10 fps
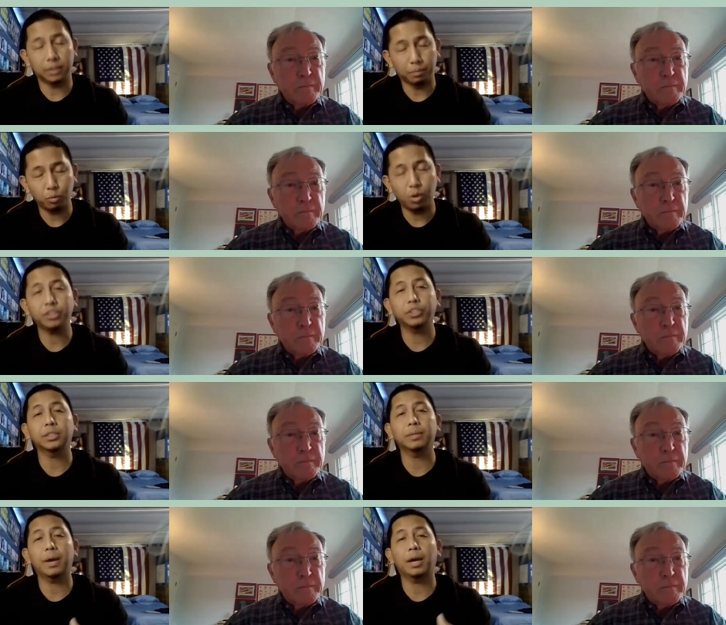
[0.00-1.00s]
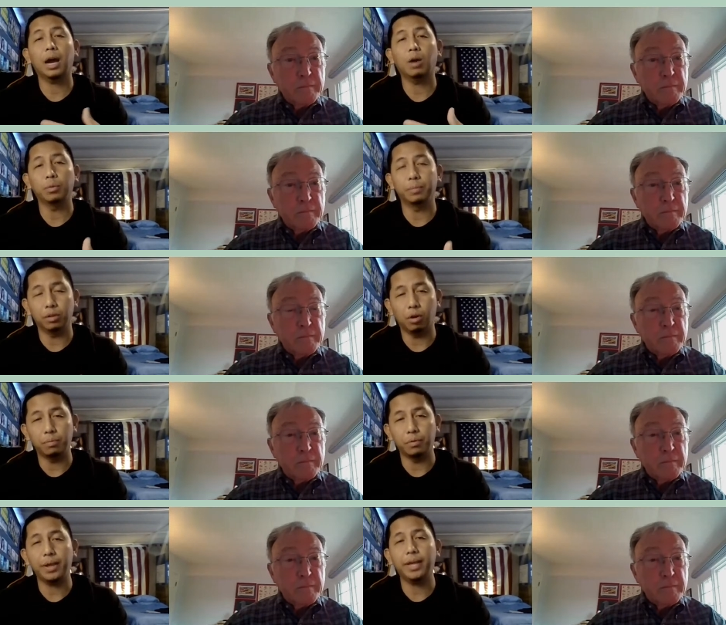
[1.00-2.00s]
Speaker 1: some questions about how we've been
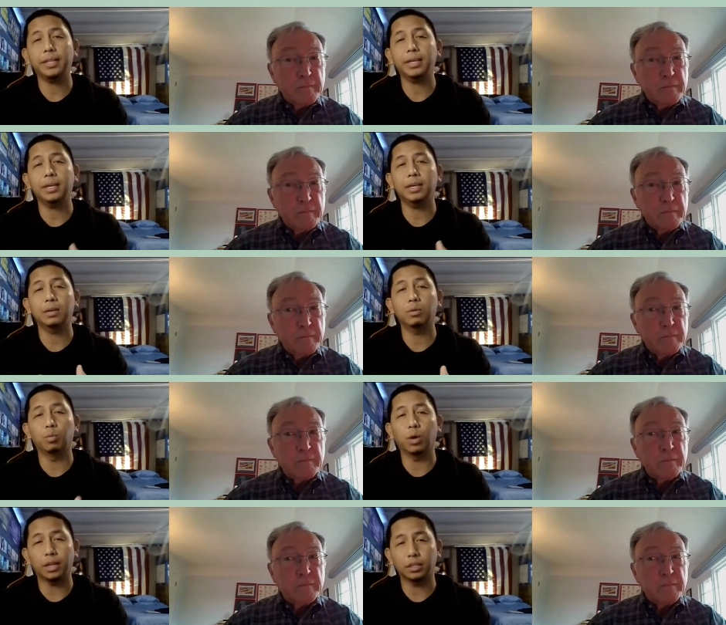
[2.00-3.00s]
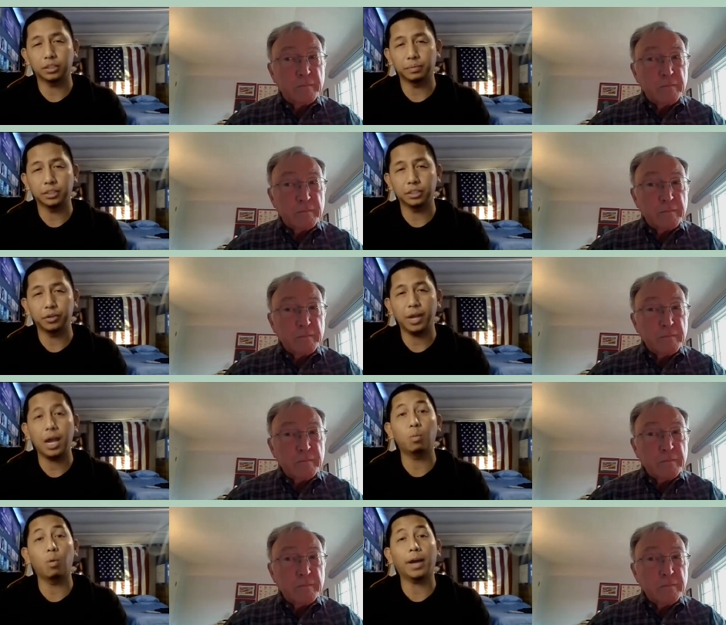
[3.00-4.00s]
operating what services you
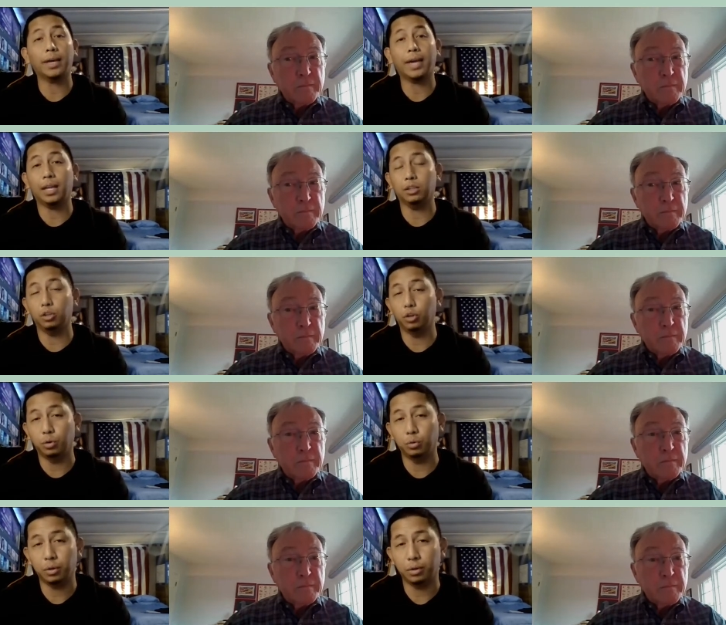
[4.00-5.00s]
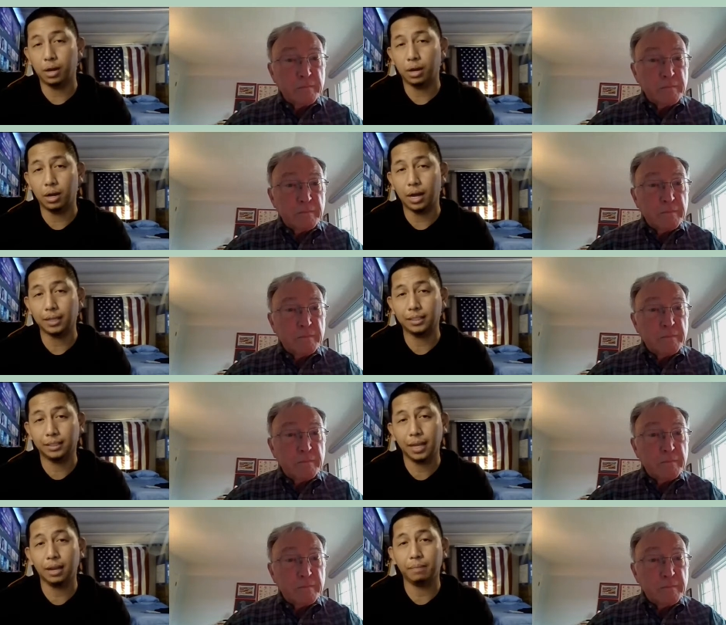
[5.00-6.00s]
have what can't you uh,
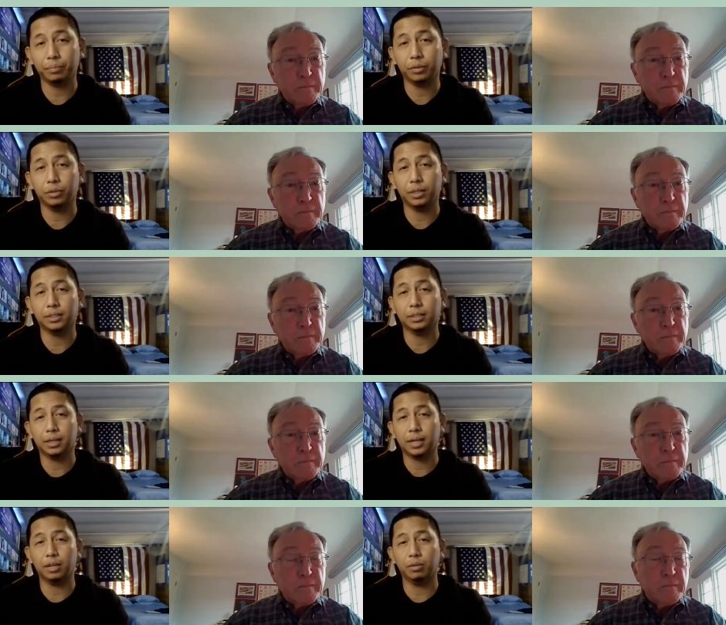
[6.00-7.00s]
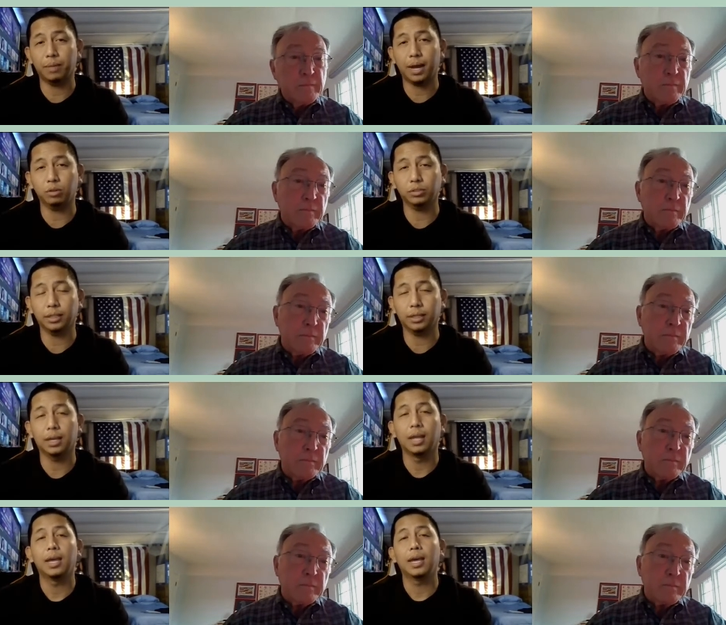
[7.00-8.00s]
accept to this uh, kind of housing
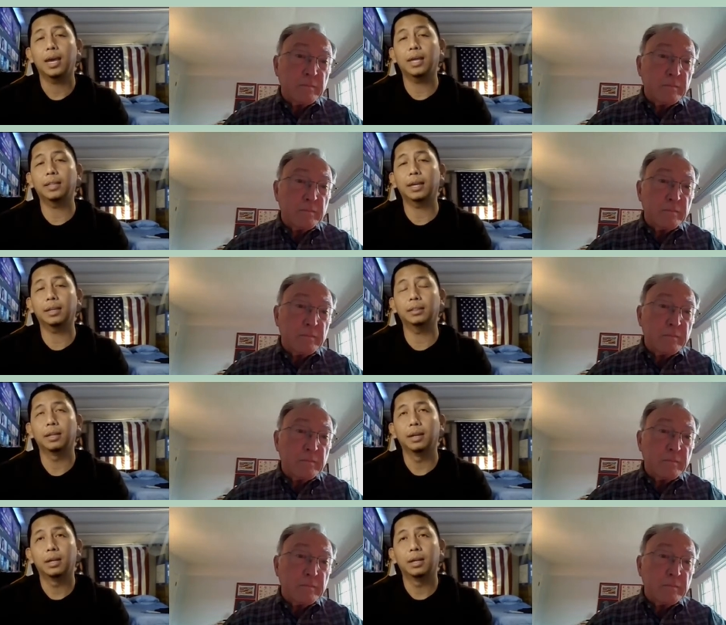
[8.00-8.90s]
and then